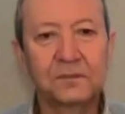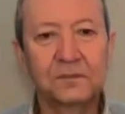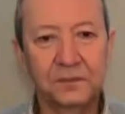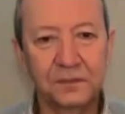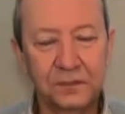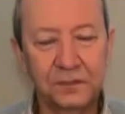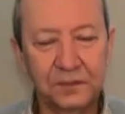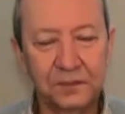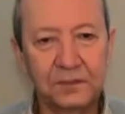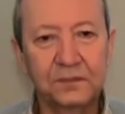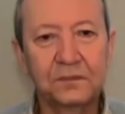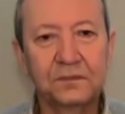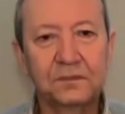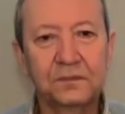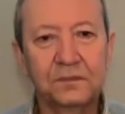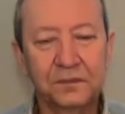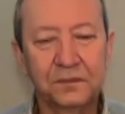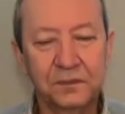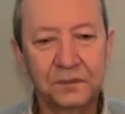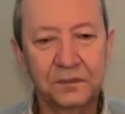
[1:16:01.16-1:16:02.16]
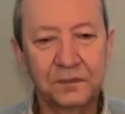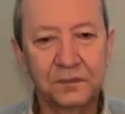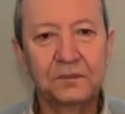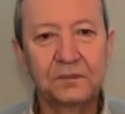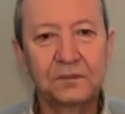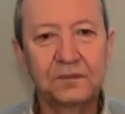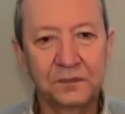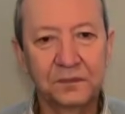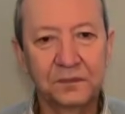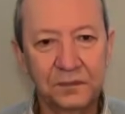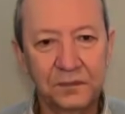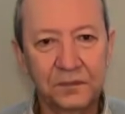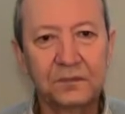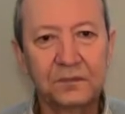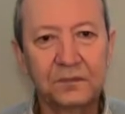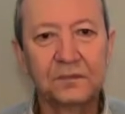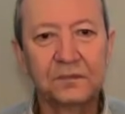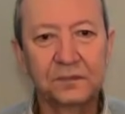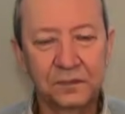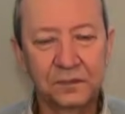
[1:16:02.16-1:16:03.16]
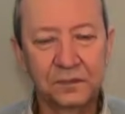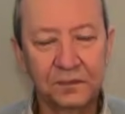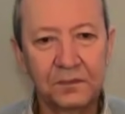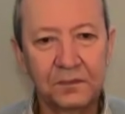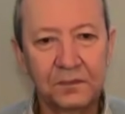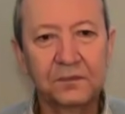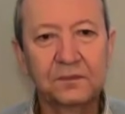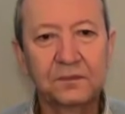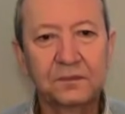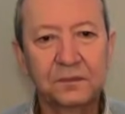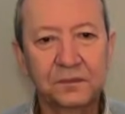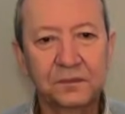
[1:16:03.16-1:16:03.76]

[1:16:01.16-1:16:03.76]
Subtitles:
Here we are talking, right? And if you don't build a